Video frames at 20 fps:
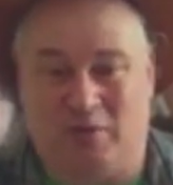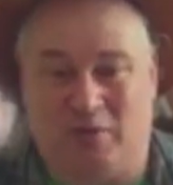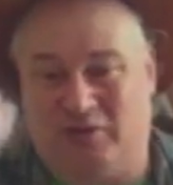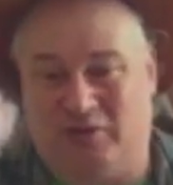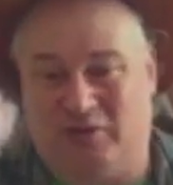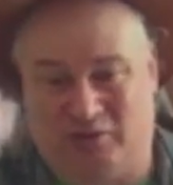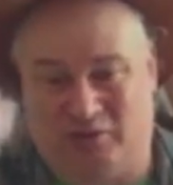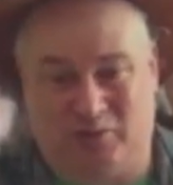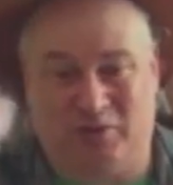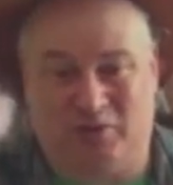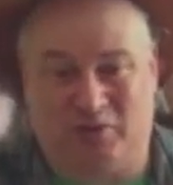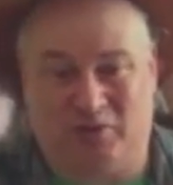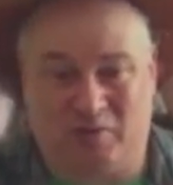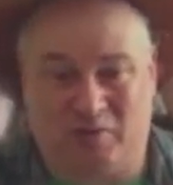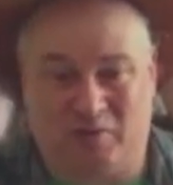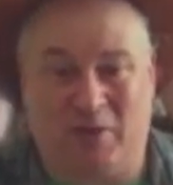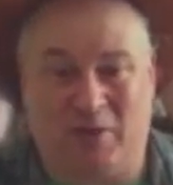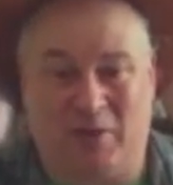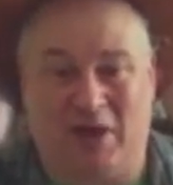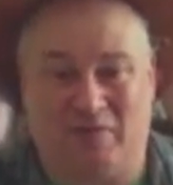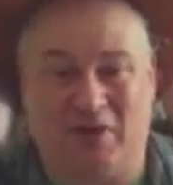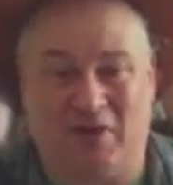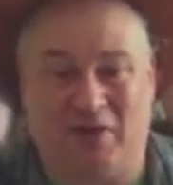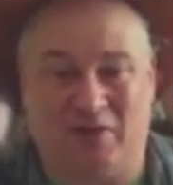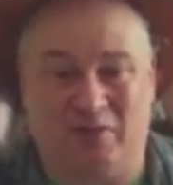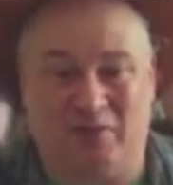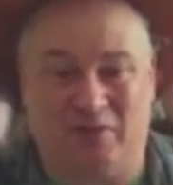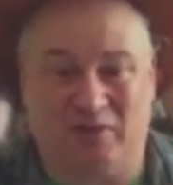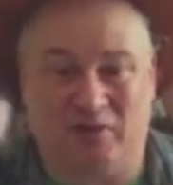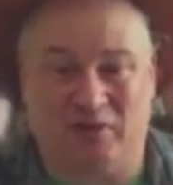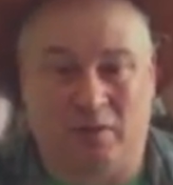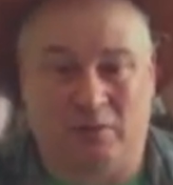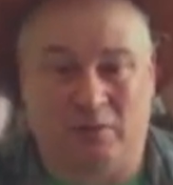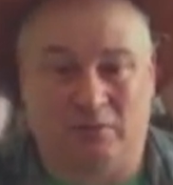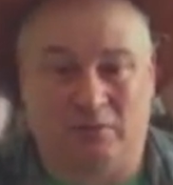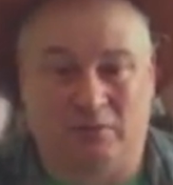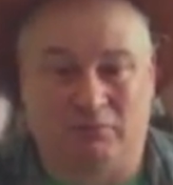we'd just switch over to Pathfinder this year.